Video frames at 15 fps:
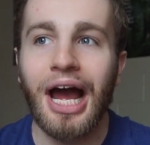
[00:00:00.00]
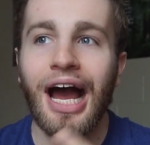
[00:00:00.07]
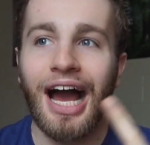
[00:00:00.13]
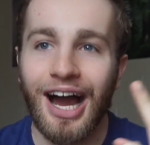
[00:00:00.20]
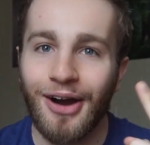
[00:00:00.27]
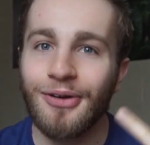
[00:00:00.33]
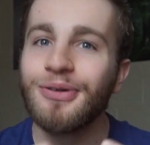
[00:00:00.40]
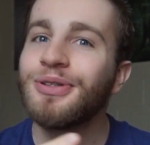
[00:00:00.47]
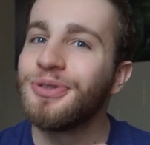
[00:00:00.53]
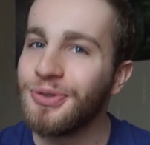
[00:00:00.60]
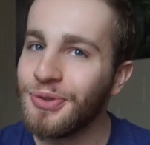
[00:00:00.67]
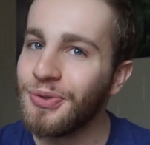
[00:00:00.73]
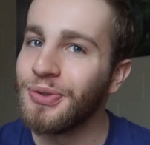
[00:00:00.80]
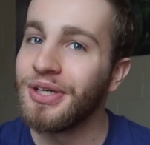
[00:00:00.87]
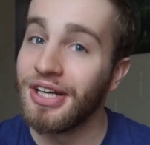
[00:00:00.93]
how
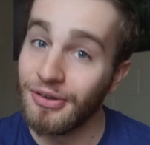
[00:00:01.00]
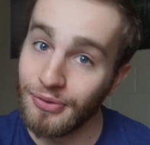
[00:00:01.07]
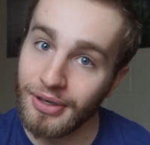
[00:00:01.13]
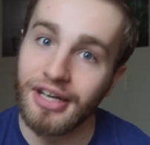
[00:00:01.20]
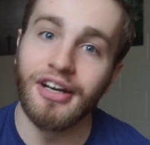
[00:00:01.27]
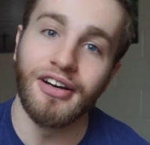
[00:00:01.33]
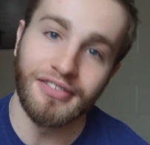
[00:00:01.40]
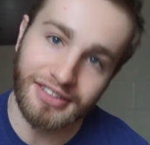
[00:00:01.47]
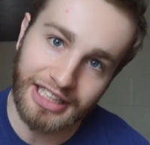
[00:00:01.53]
to get rid of